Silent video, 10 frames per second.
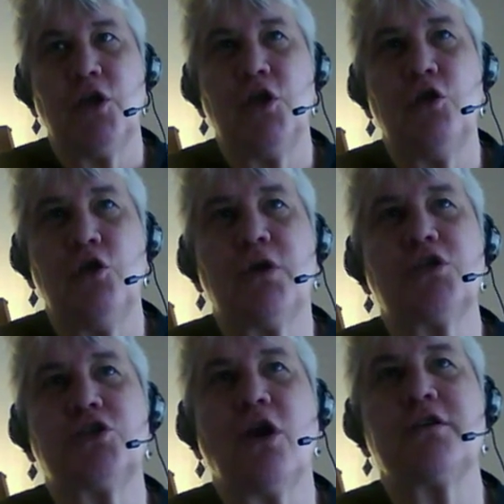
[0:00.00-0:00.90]
you can
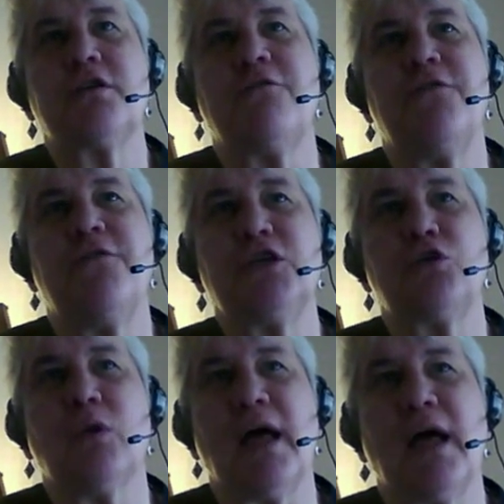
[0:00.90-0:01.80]
start to
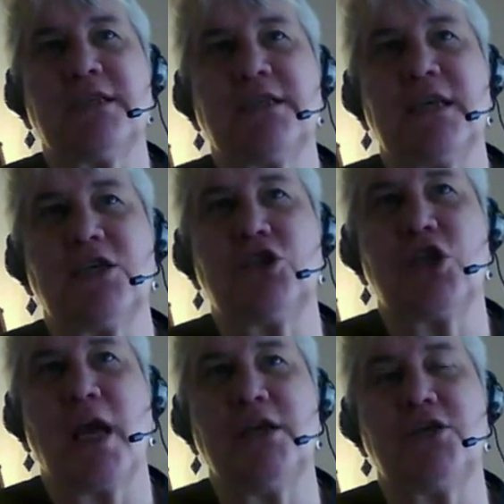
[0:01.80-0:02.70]
visualize things
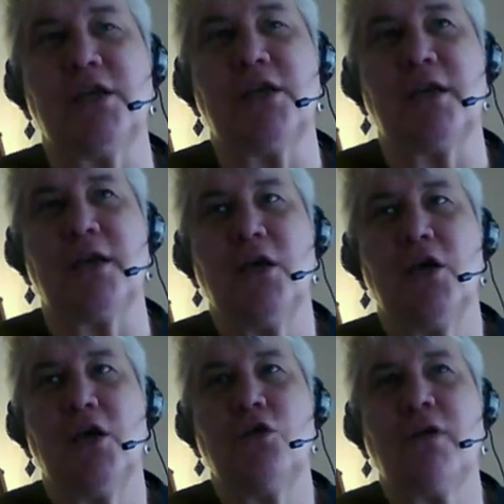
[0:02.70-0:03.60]
changing.
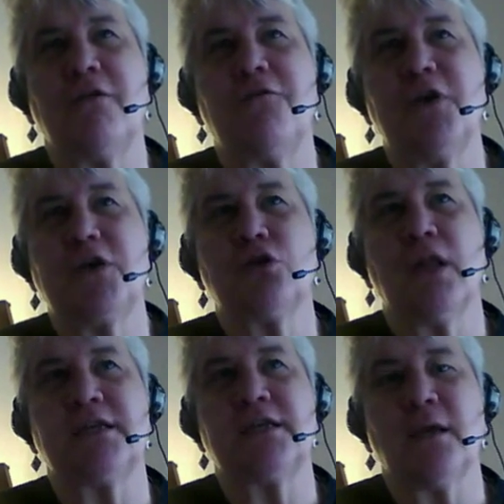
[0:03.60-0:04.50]
You can
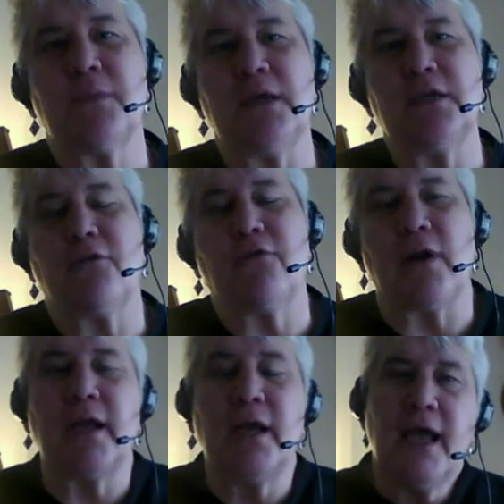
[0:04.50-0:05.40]
visualize something
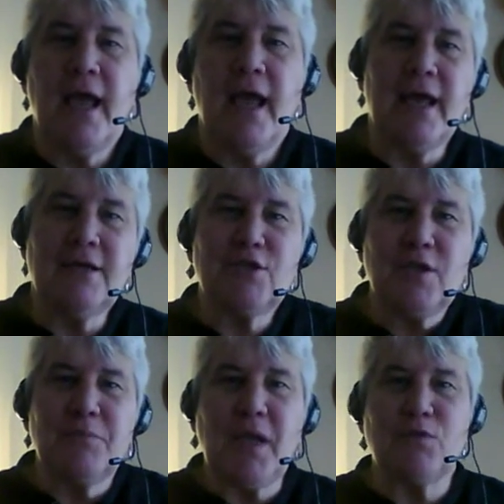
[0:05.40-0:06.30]
different. And
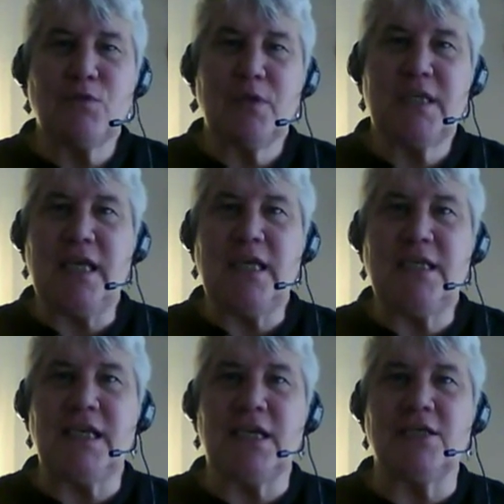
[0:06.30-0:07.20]
sometimes what's
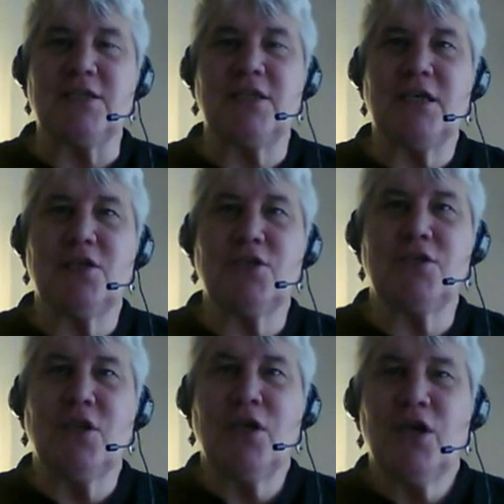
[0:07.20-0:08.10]
easiest
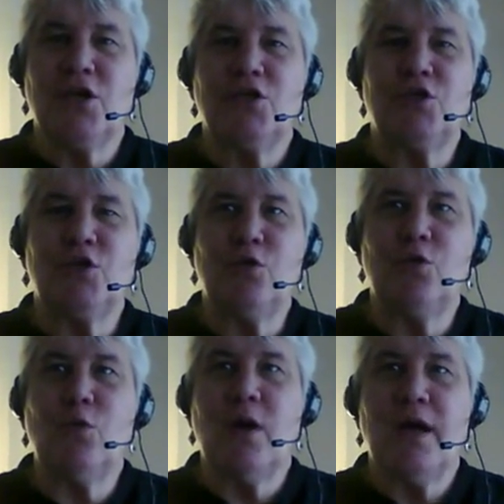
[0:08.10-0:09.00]
is
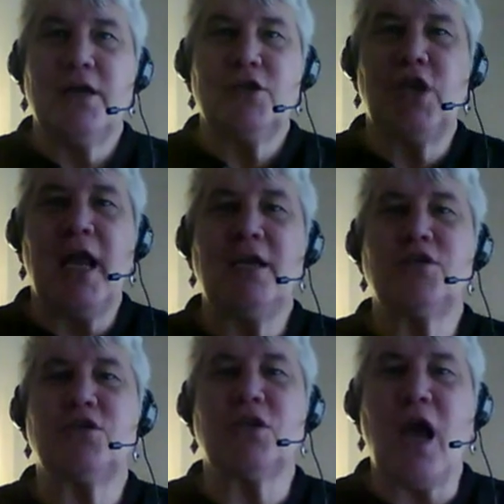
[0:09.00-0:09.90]
to
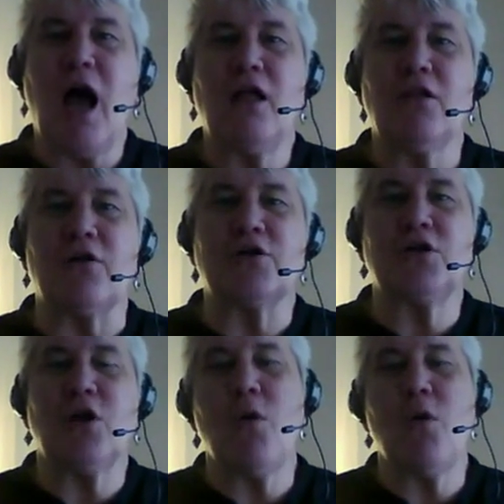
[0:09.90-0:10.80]
change the color.
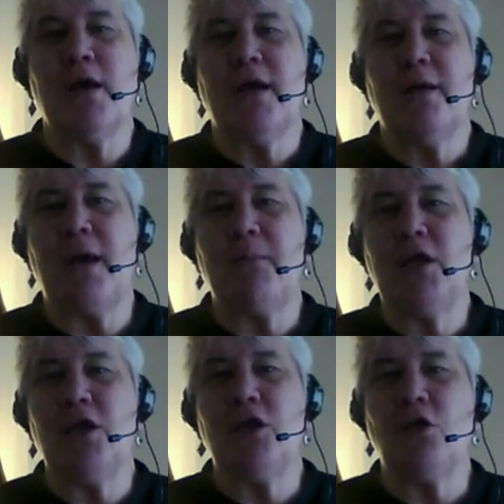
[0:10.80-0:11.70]
So maybe
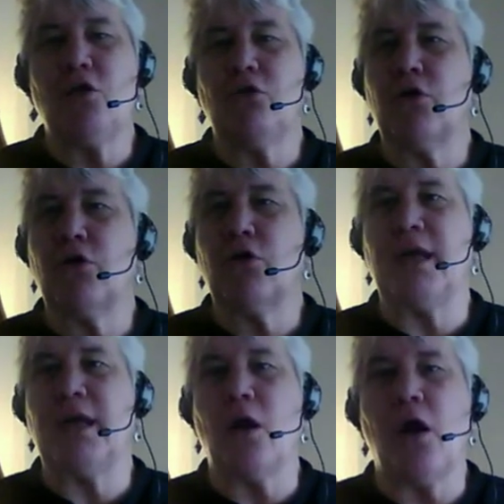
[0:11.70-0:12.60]
you're looking
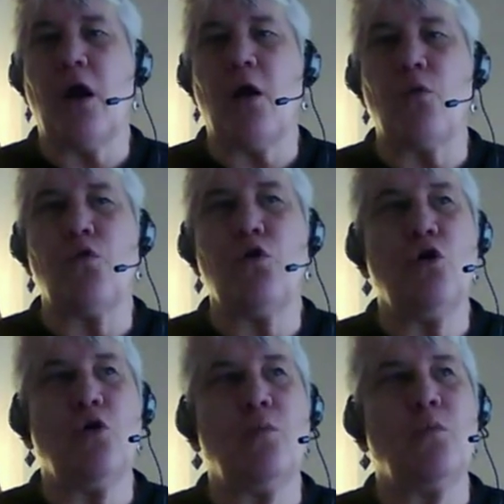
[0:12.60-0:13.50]
at a
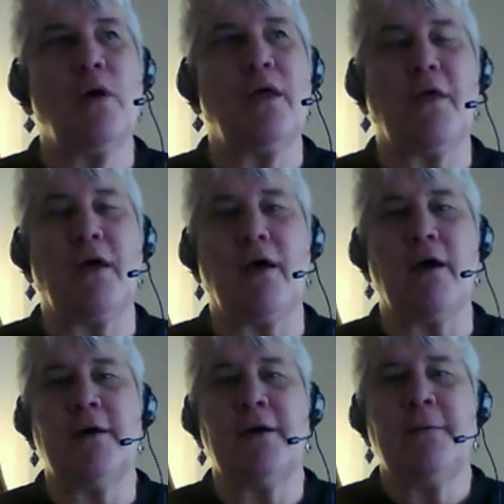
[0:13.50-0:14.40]
room with a